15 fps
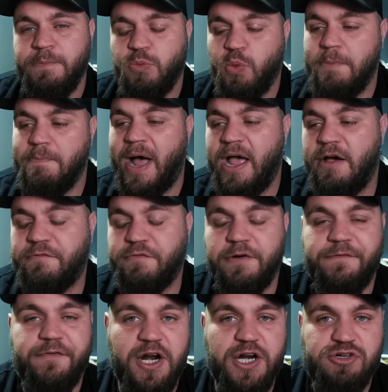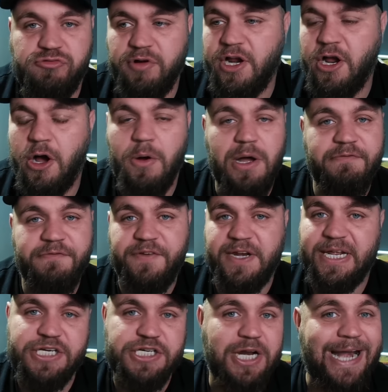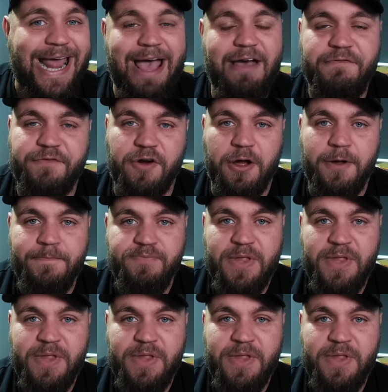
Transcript: We might have refreshed Rio and Vidic and Evra